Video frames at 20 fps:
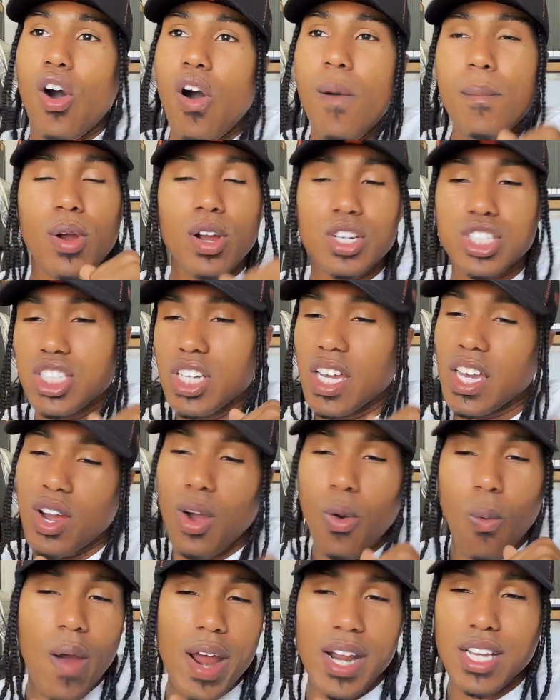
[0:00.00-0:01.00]
And so
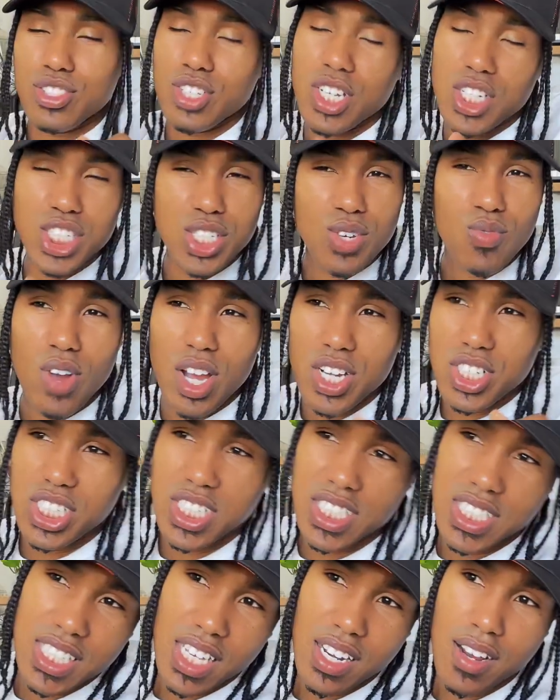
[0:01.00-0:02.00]
homegirl, she in her
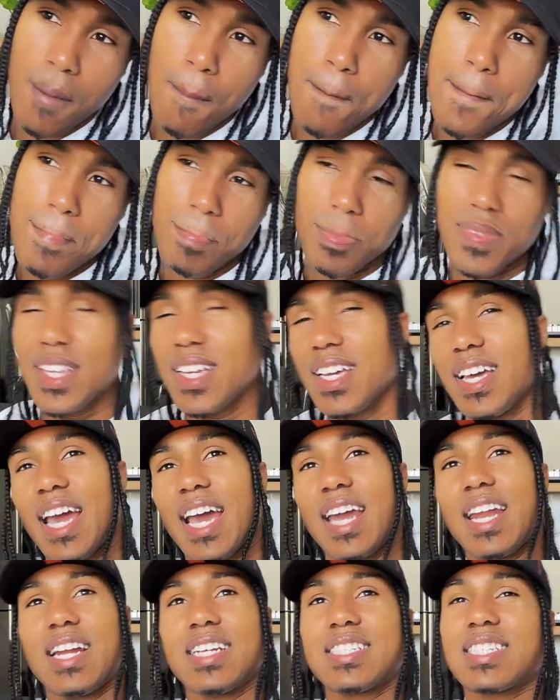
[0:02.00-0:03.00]
wedding dress, she runs, she see
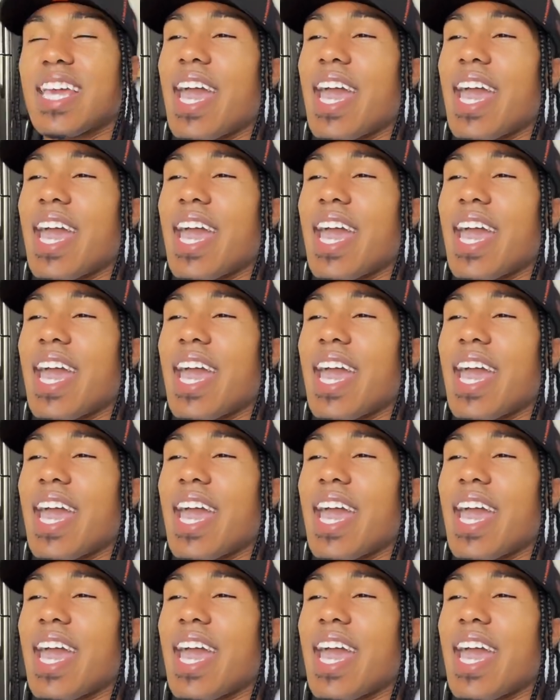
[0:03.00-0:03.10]
them.